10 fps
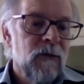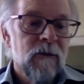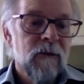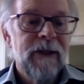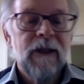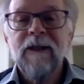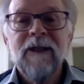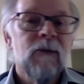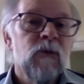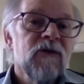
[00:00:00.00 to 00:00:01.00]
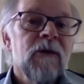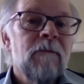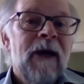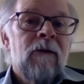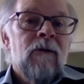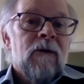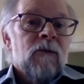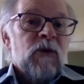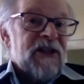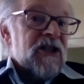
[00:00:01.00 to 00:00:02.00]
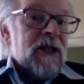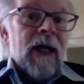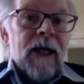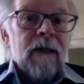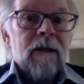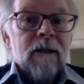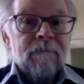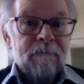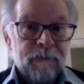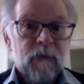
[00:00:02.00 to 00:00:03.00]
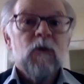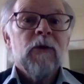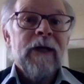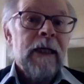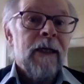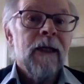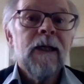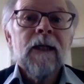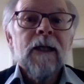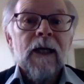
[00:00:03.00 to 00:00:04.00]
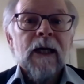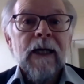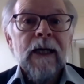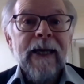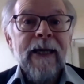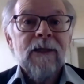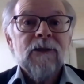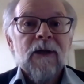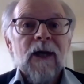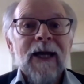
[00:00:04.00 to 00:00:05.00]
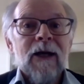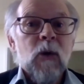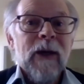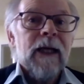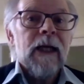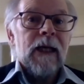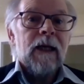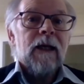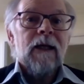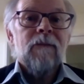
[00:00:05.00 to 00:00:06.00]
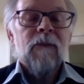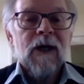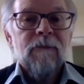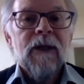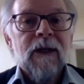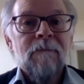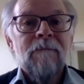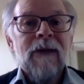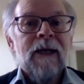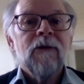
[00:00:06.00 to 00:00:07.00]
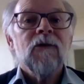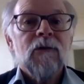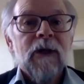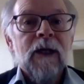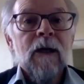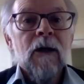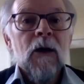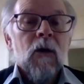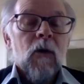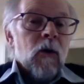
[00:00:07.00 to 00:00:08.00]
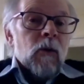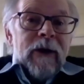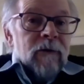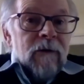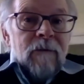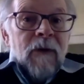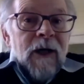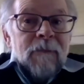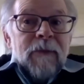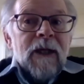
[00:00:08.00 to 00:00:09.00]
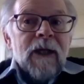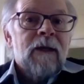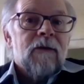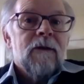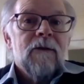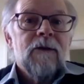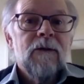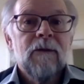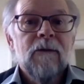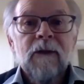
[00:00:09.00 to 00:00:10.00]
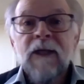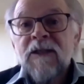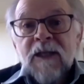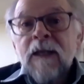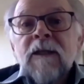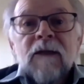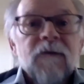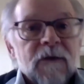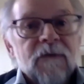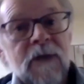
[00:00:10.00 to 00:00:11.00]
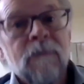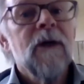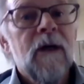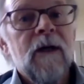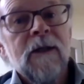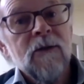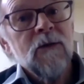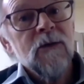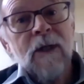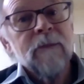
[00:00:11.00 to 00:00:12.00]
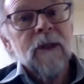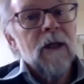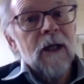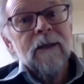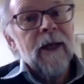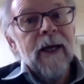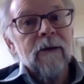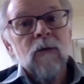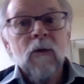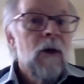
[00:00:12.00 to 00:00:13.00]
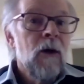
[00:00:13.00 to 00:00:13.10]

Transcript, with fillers: will be that it will depend on which state you're in uh, as to how quickly it might become mandatory or whether it might be linked to incentives of some kinds or something like that or,